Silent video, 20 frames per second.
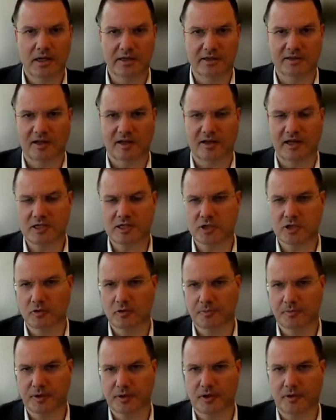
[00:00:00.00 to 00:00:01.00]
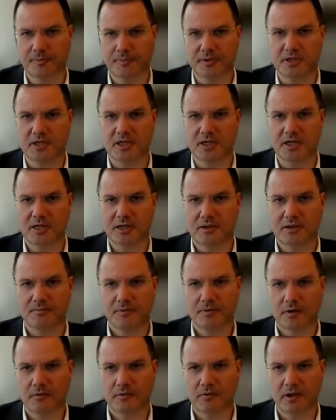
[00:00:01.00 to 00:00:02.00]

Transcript: Intellectual property,